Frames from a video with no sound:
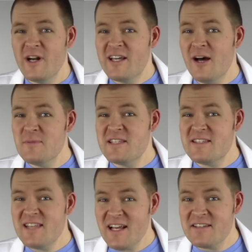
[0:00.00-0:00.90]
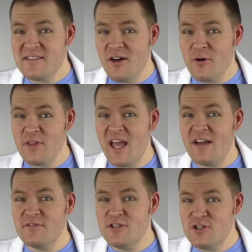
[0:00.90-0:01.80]
When it comes to sex, though, they
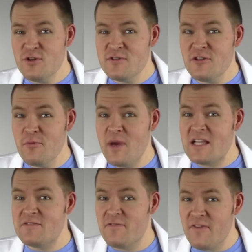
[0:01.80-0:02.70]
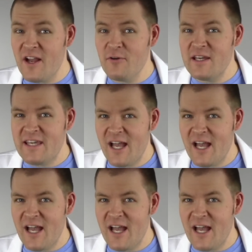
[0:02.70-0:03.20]
have to choose their mates very